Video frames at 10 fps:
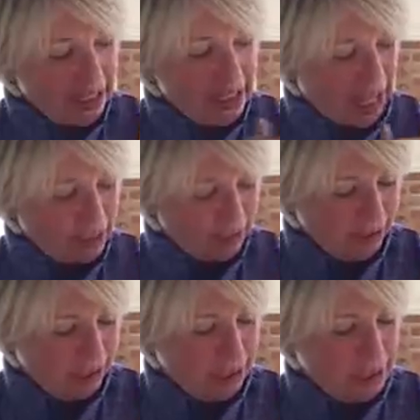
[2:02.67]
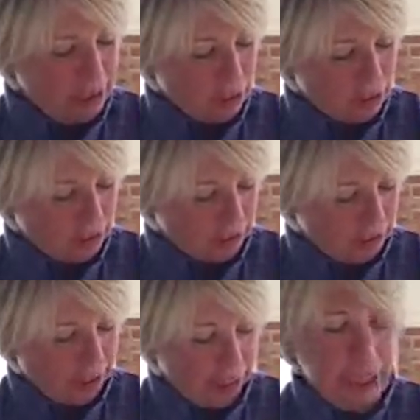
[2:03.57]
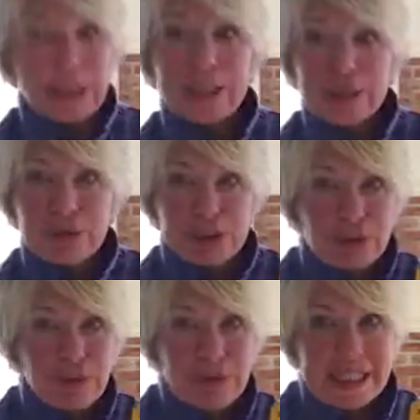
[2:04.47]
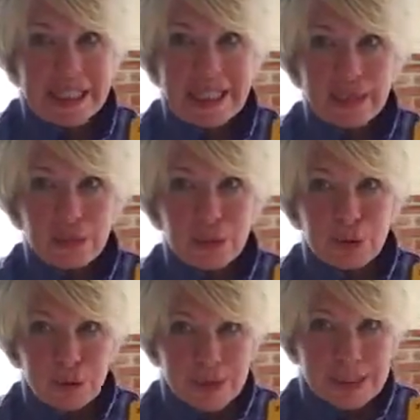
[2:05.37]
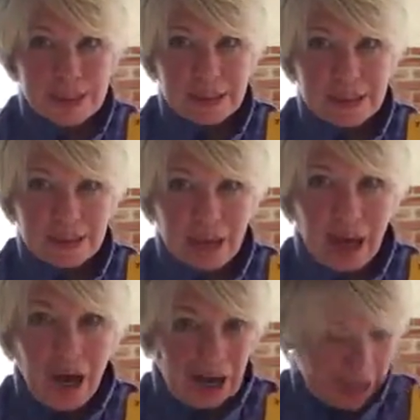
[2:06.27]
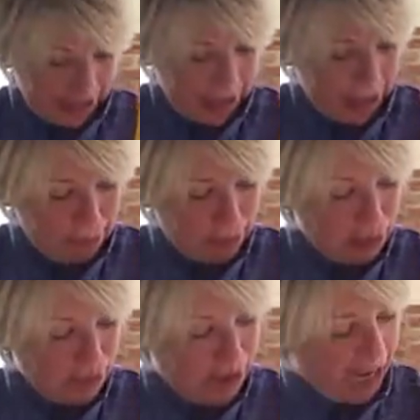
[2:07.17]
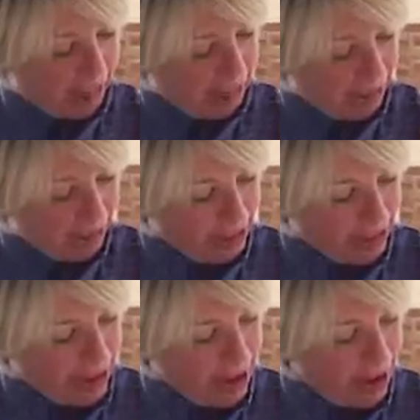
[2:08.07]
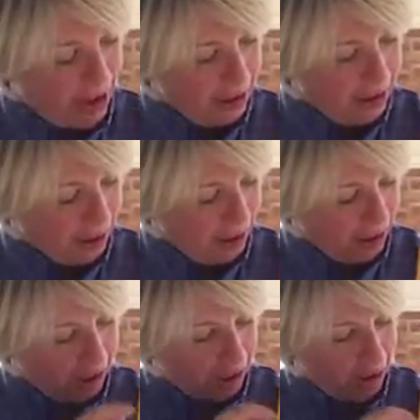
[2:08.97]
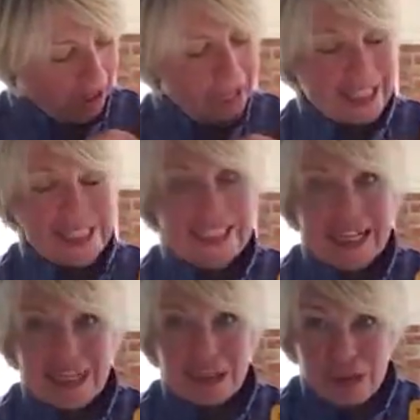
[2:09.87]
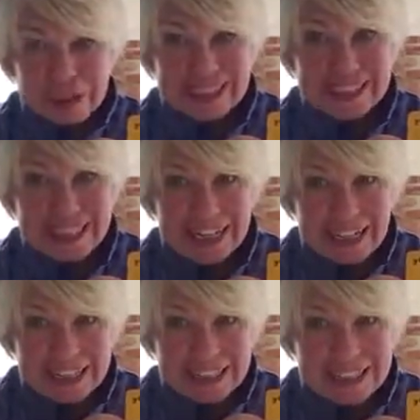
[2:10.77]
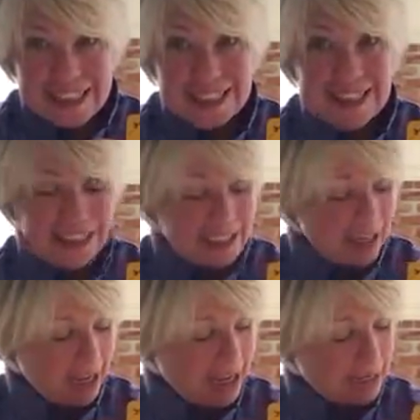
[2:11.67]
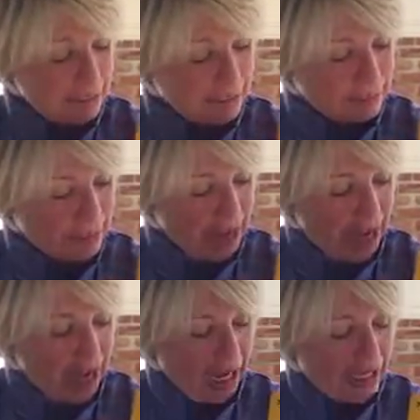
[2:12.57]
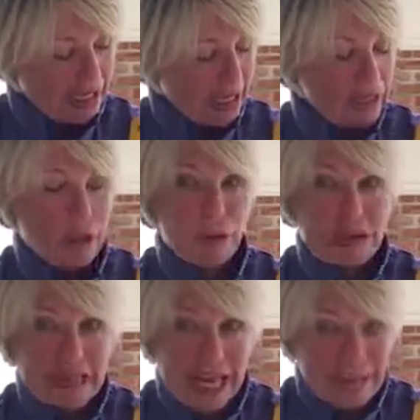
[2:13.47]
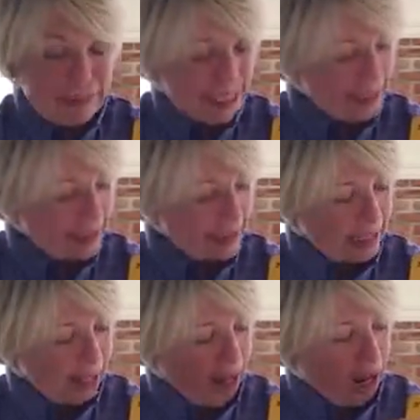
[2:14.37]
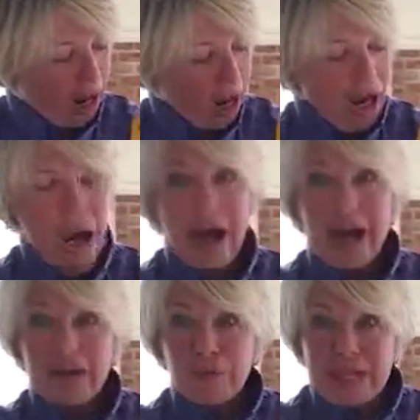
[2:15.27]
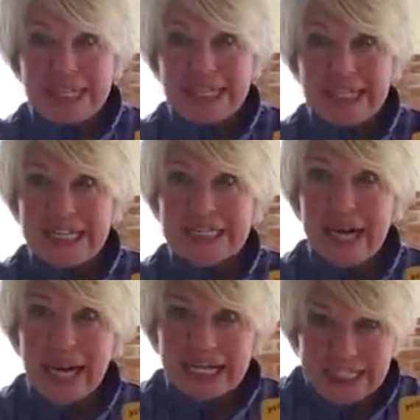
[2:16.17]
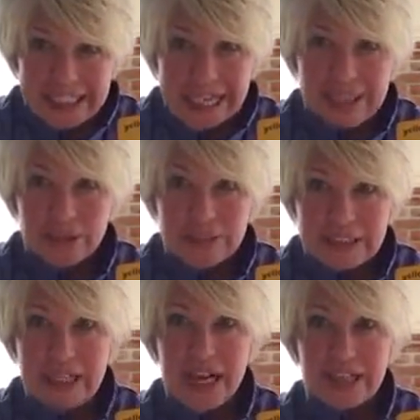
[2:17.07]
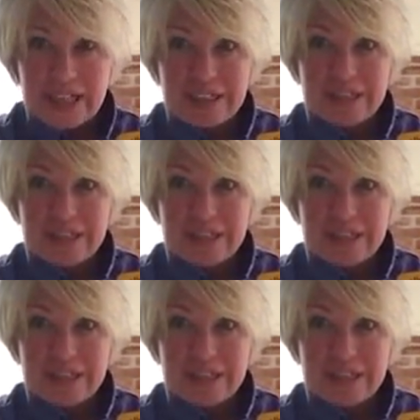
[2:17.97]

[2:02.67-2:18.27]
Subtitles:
yellow things, Logan. Can you show me the yellow boots? Yep, you're right. There they are. And yellow bananas. Yum. A yellow lemon. And what's this? A yellow duck.